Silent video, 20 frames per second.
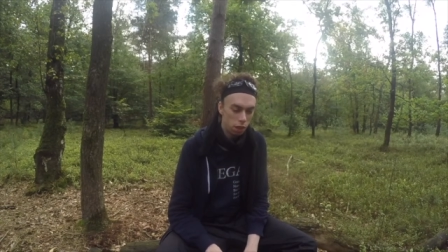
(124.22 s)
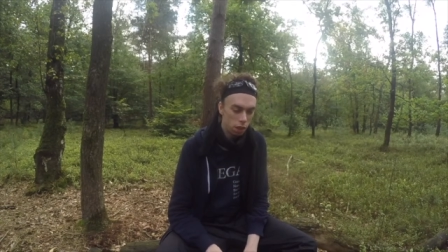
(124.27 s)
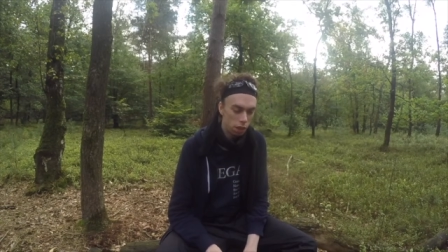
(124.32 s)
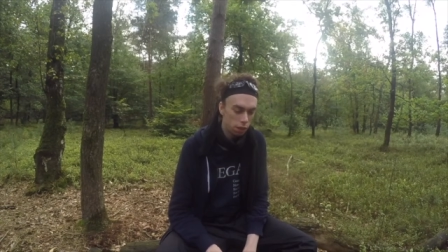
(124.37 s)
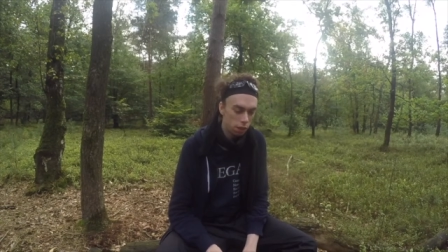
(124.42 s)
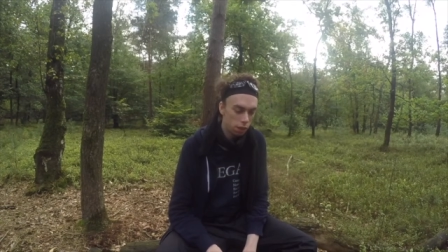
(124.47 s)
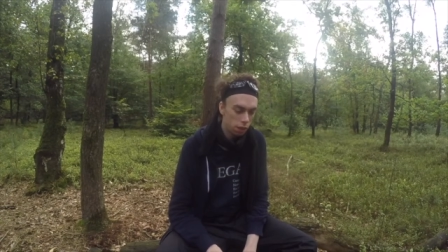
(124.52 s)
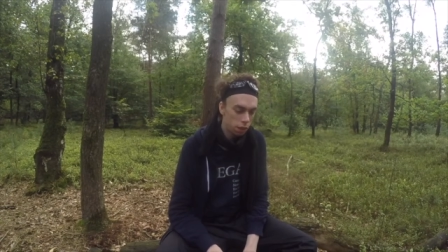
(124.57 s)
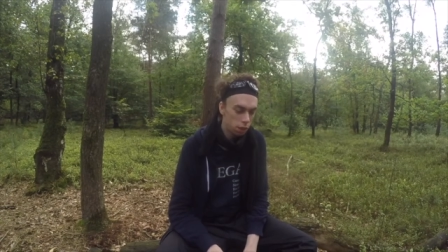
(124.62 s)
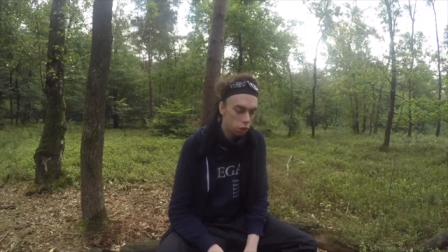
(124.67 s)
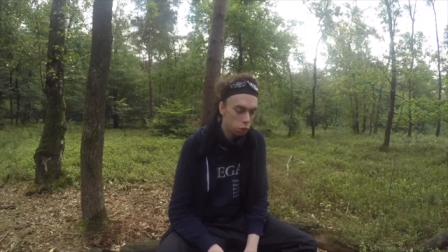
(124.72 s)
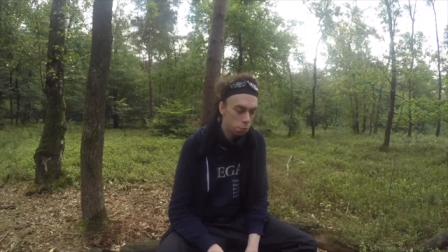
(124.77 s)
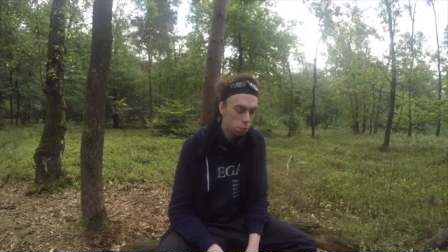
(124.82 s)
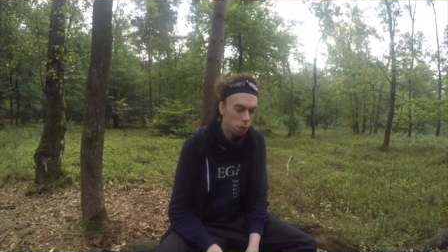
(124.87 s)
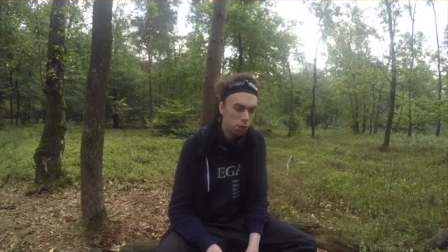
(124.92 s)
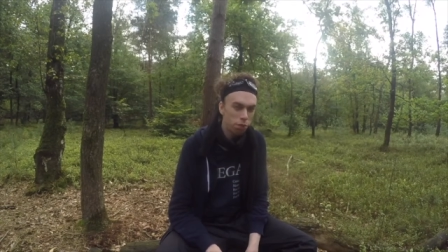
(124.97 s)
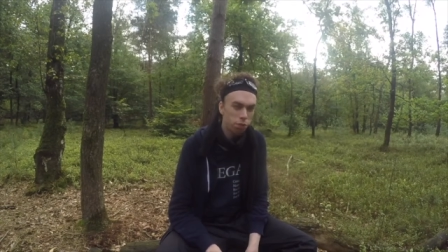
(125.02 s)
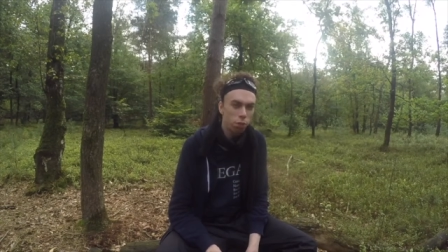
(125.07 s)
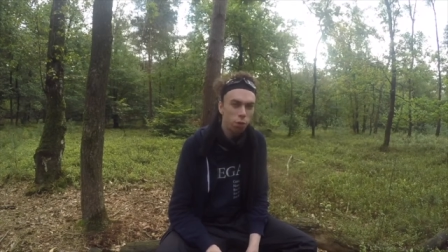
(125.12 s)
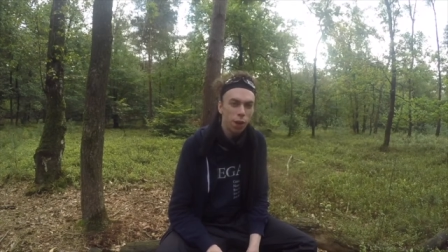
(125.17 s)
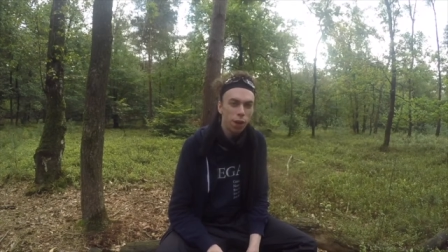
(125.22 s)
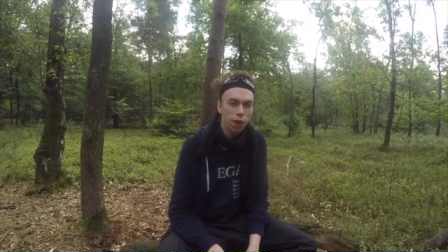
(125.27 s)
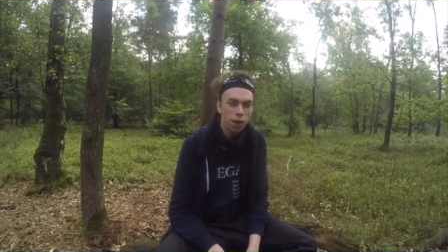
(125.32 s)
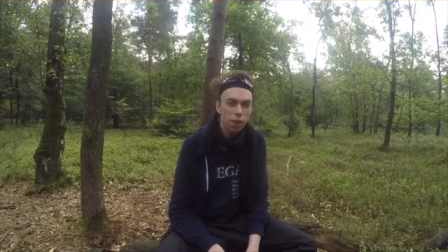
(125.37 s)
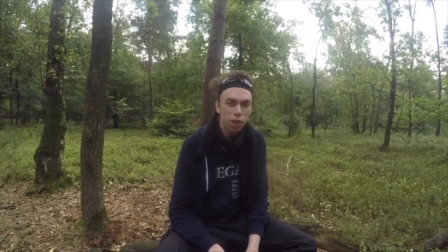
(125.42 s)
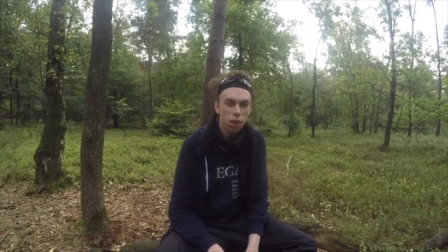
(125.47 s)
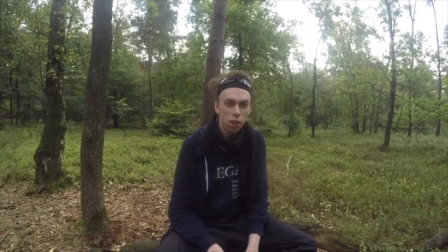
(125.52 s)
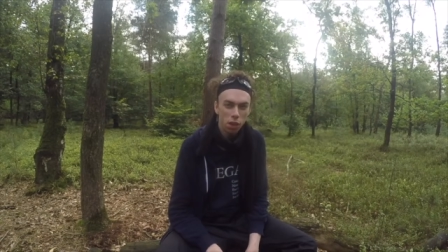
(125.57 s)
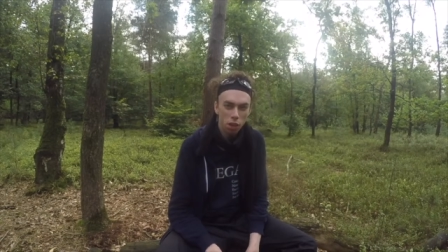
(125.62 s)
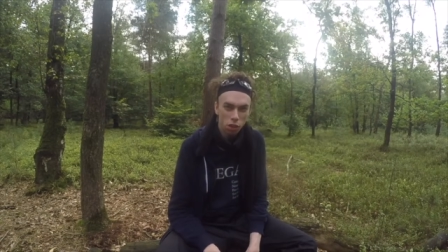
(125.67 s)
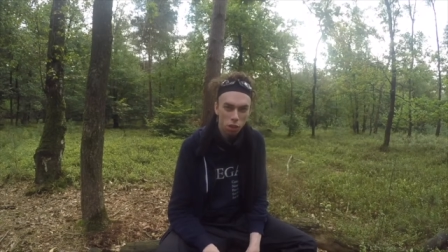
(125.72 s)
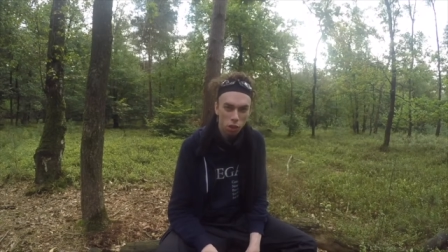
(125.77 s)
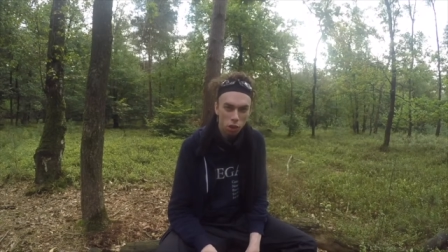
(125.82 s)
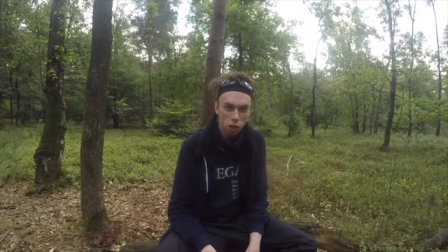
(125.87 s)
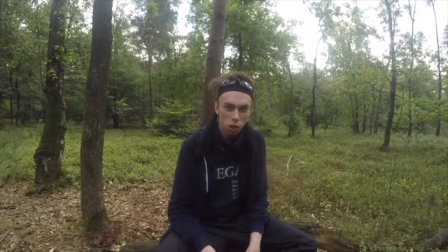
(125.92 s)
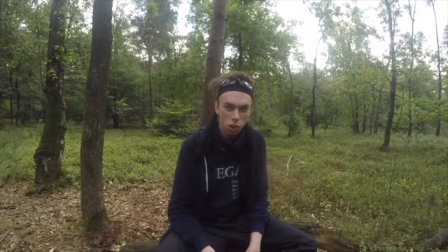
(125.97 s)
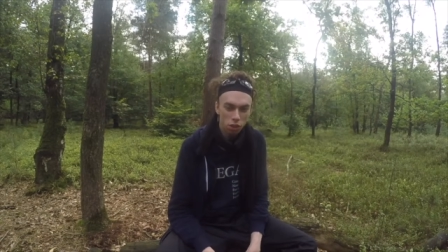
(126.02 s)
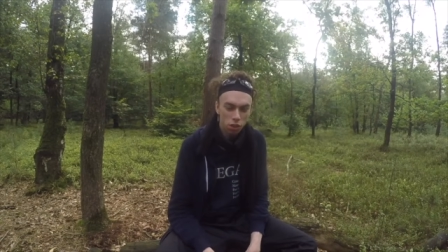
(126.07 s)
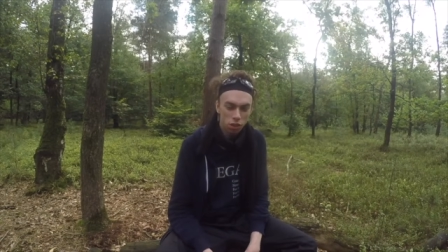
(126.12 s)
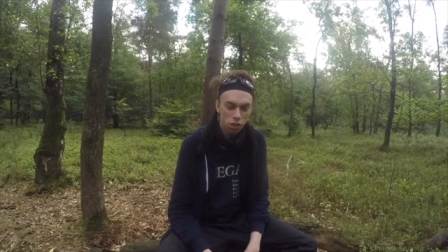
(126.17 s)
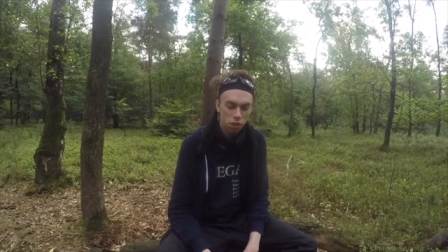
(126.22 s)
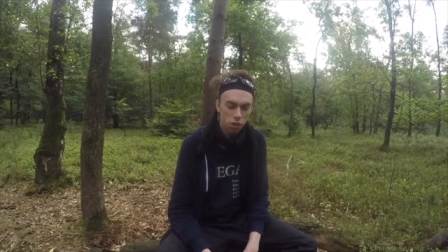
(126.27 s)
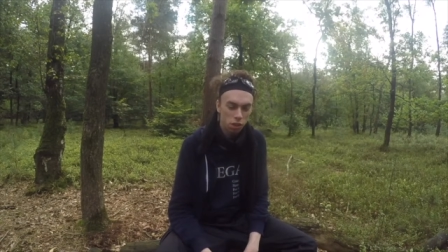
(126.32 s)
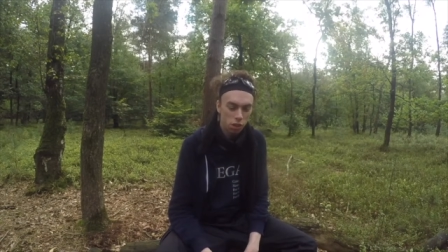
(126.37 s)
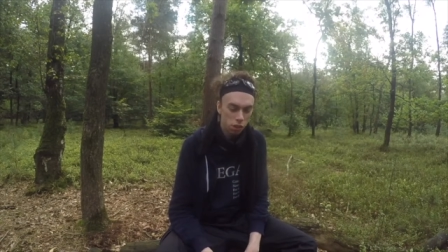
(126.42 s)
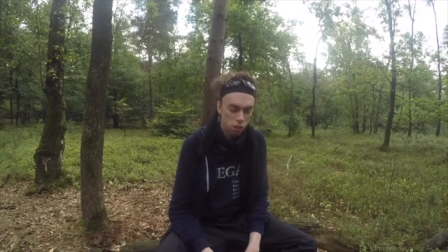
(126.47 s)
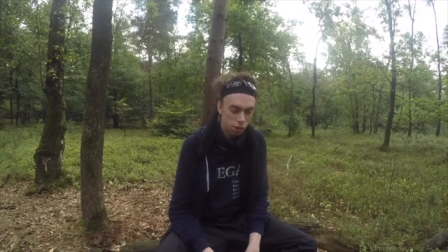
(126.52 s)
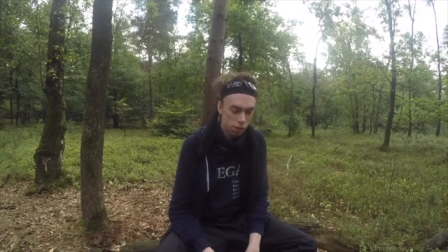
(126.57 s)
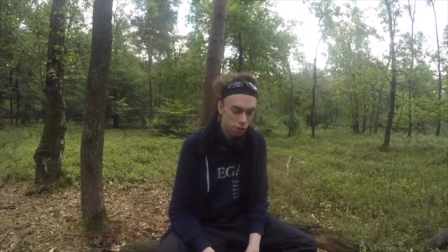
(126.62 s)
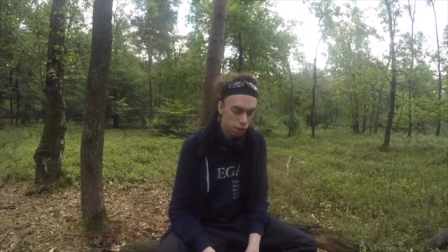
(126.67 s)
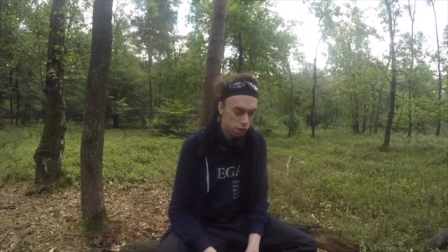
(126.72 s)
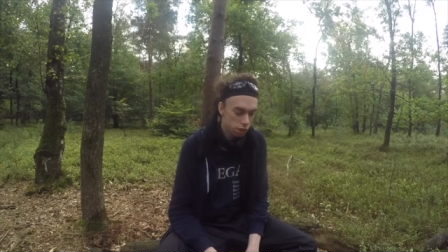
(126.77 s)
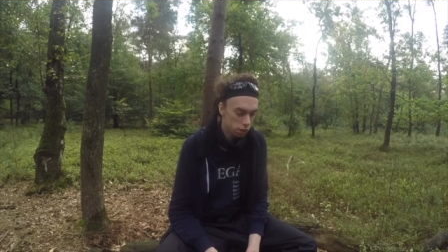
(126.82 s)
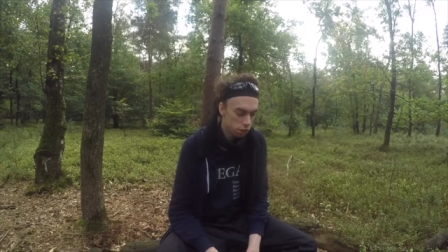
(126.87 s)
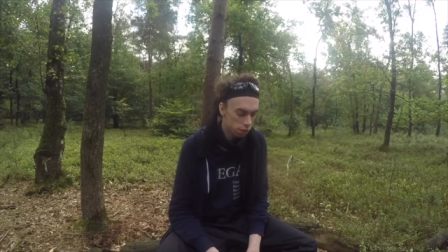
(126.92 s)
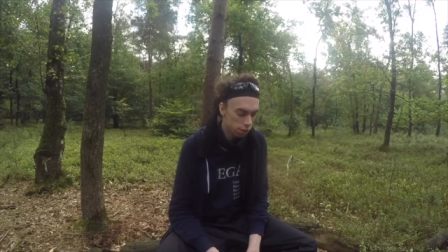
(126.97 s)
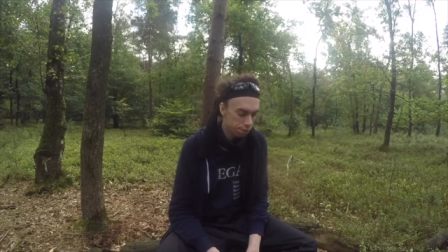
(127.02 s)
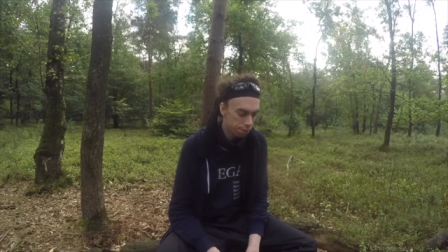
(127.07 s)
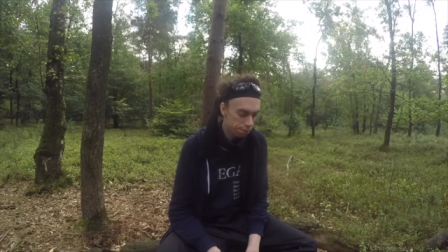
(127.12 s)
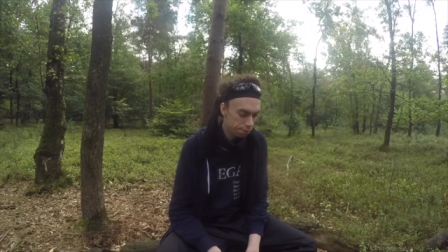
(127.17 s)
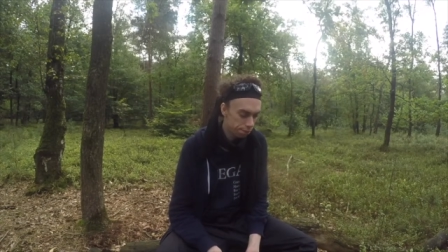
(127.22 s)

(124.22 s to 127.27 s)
I cannot speak for any art artist.